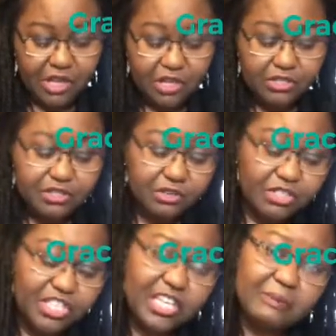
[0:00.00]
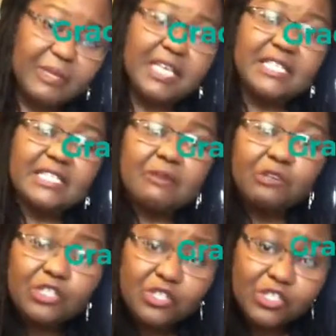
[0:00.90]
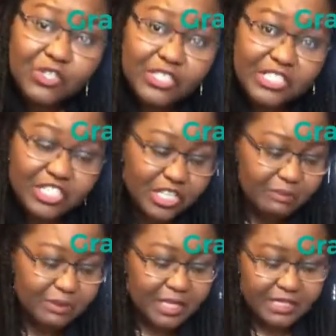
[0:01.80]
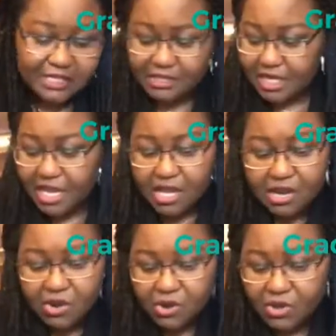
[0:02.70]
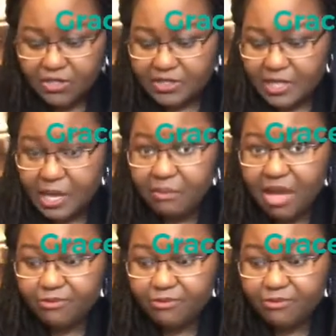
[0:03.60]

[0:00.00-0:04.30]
So chickpeas, I'm going to use the chickpeas because I'm